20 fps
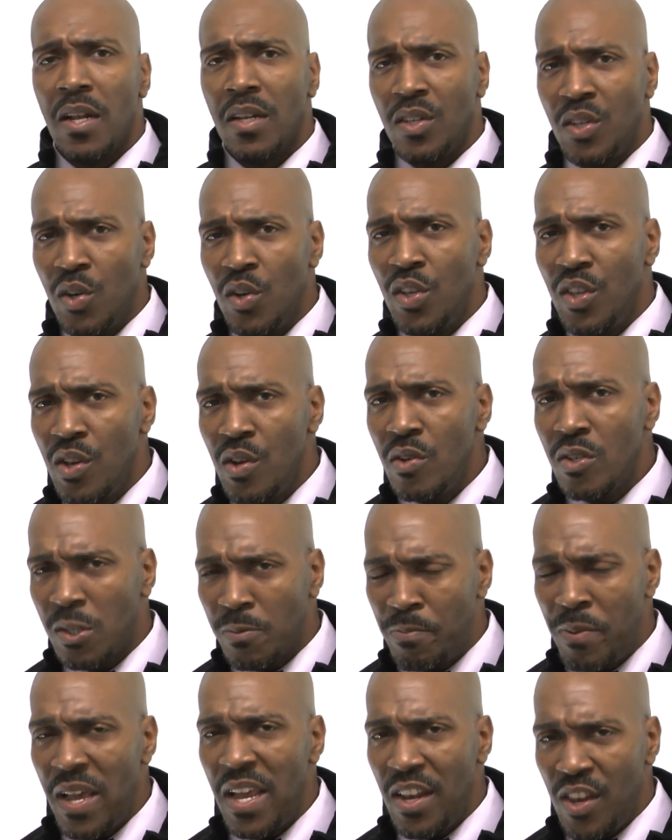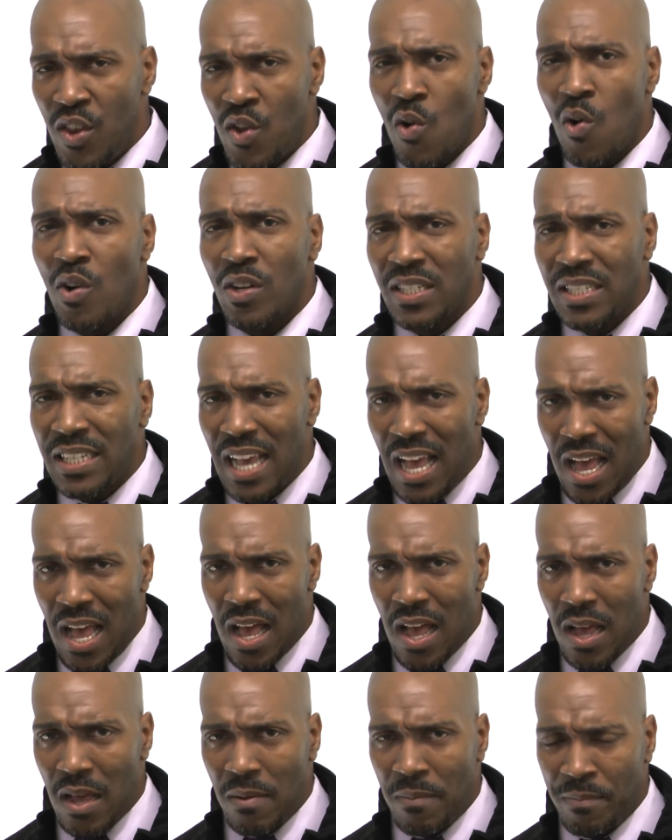Do you spend your
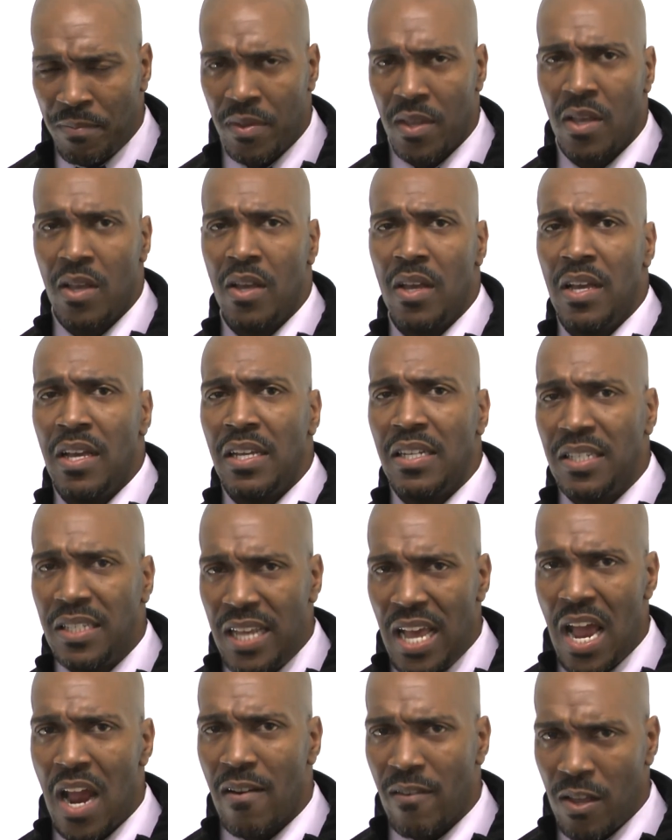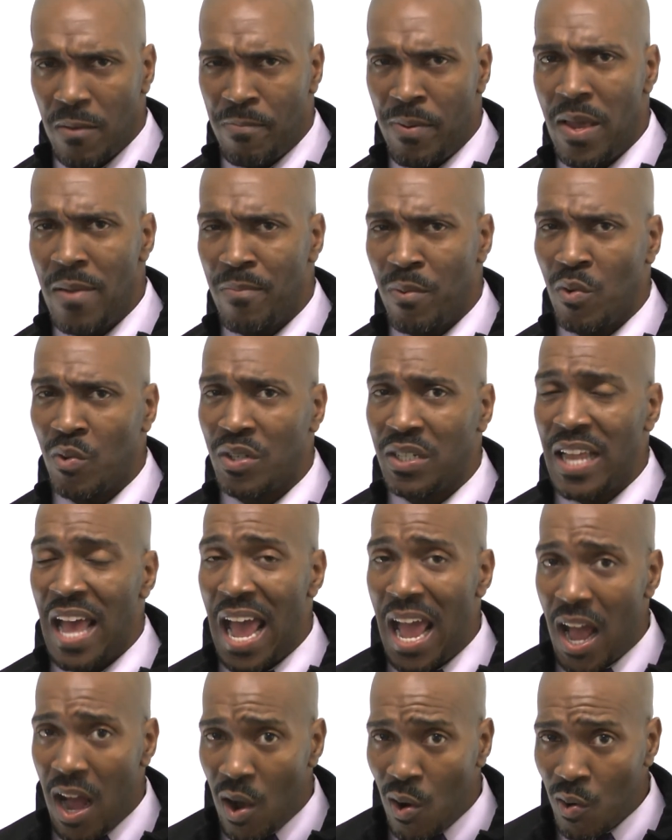time tearing people
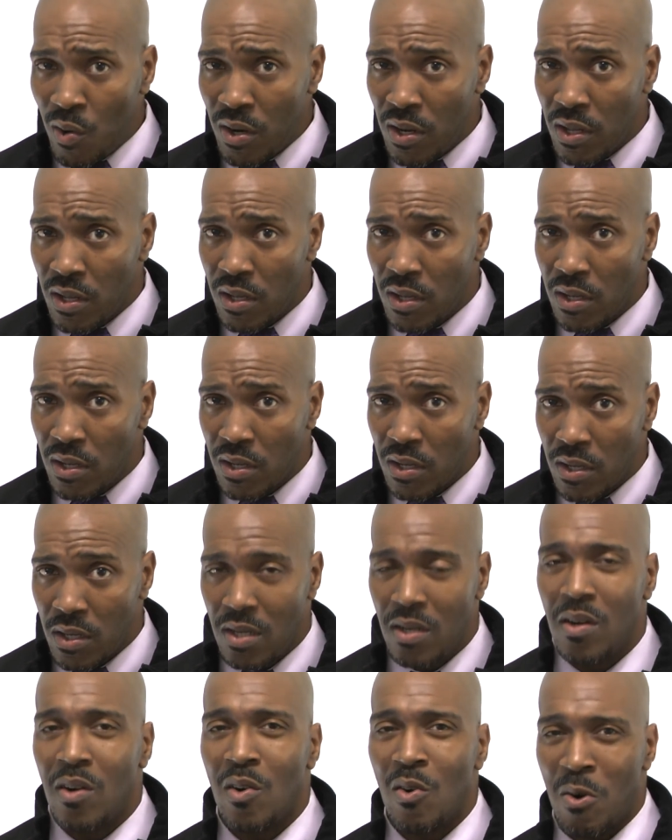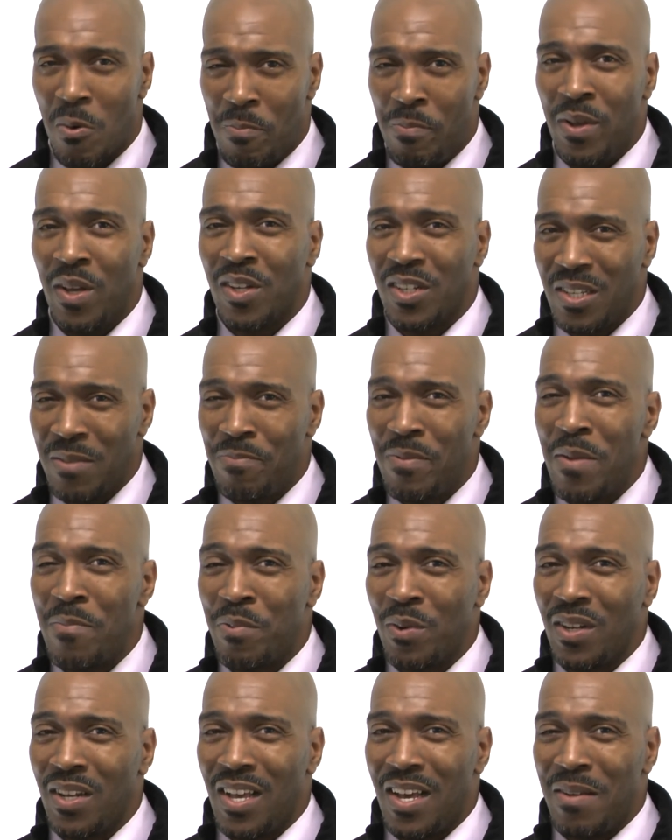down or building
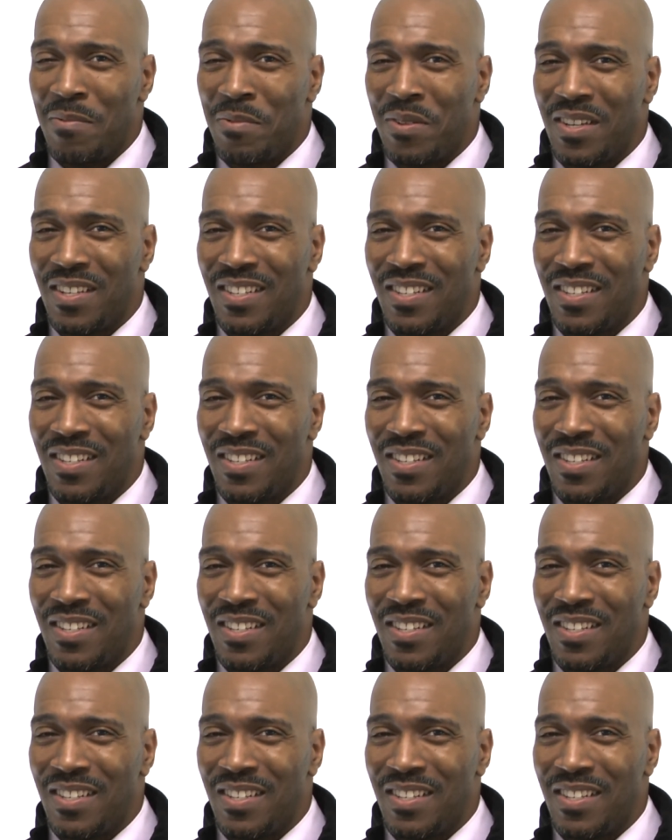people up?